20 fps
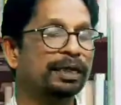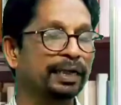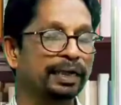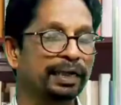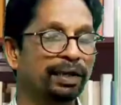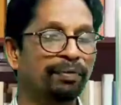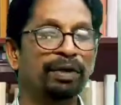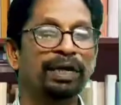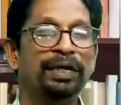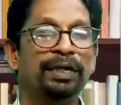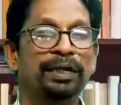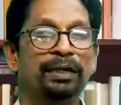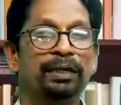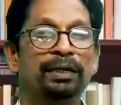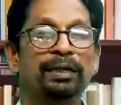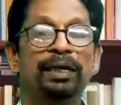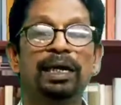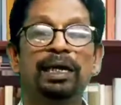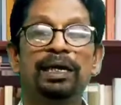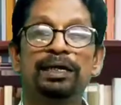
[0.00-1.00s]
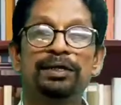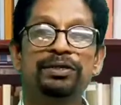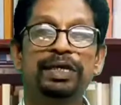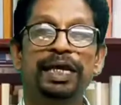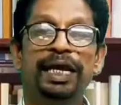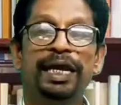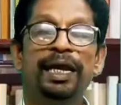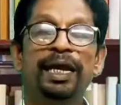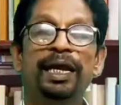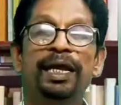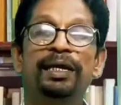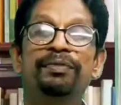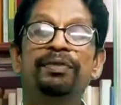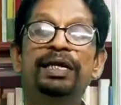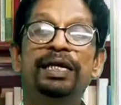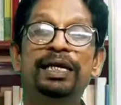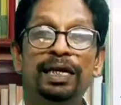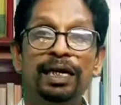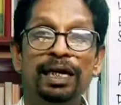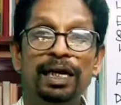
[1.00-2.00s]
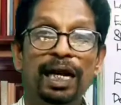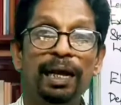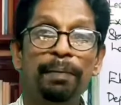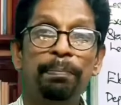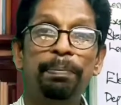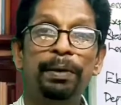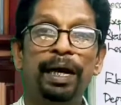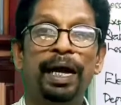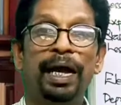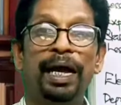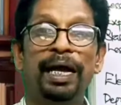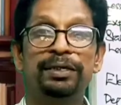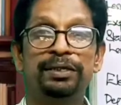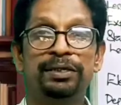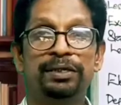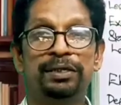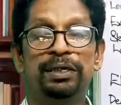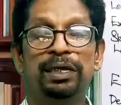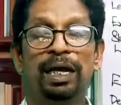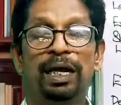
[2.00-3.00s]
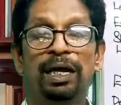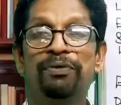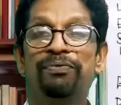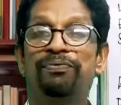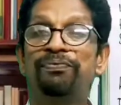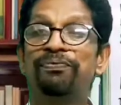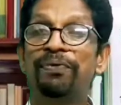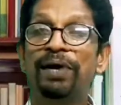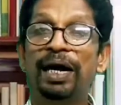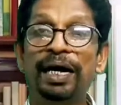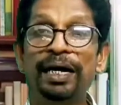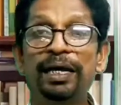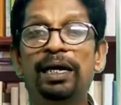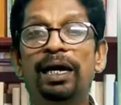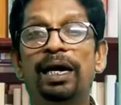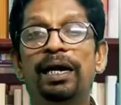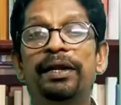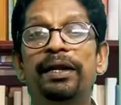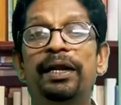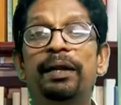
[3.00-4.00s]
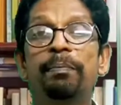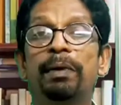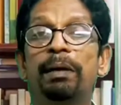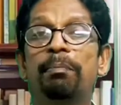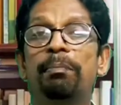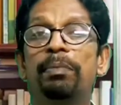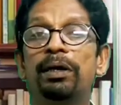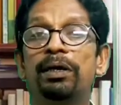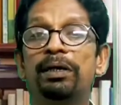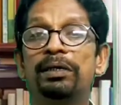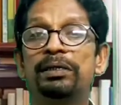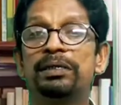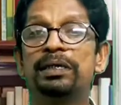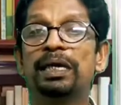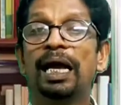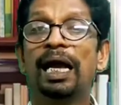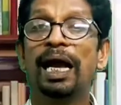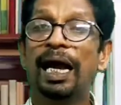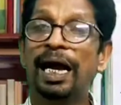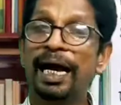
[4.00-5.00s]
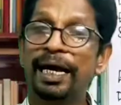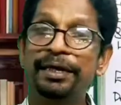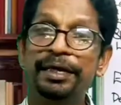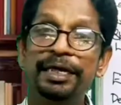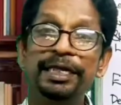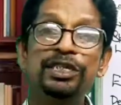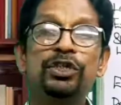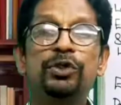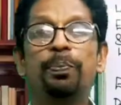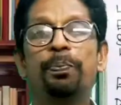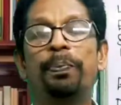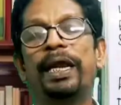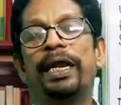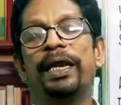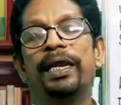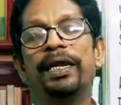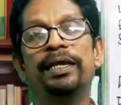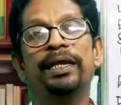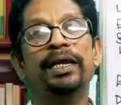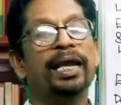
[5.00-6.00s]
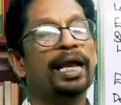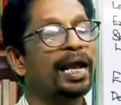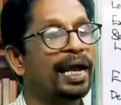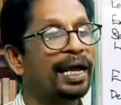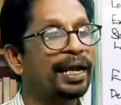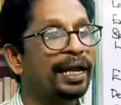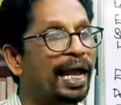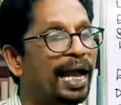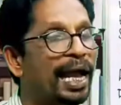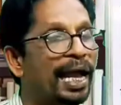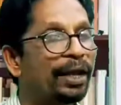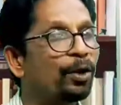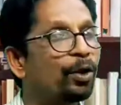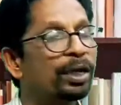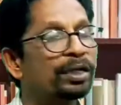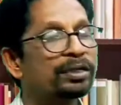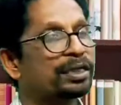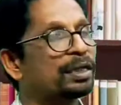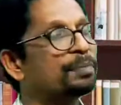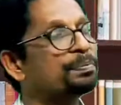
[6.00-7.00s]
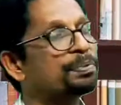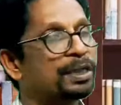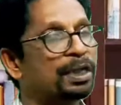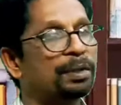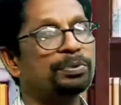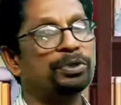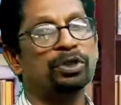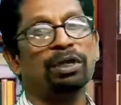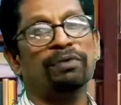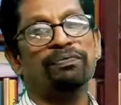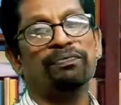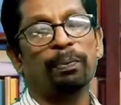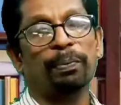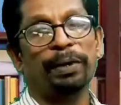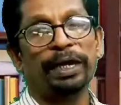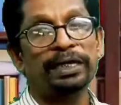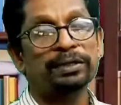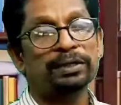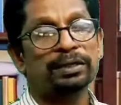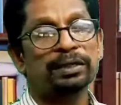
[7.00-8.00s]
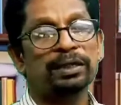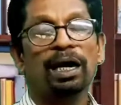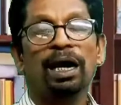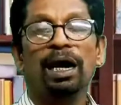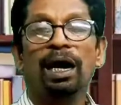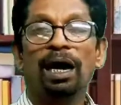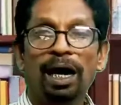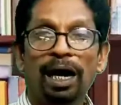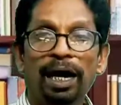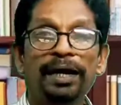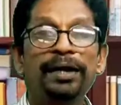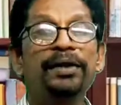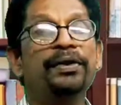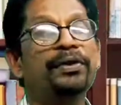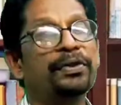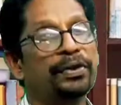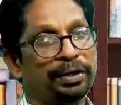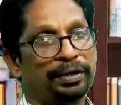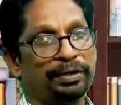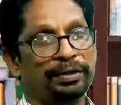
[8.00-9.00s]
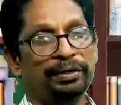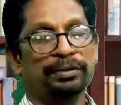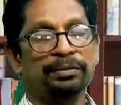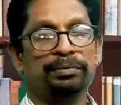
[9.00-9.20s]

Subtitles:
given here, say the club has 500 members and each paying an annual subscription of rupees 100.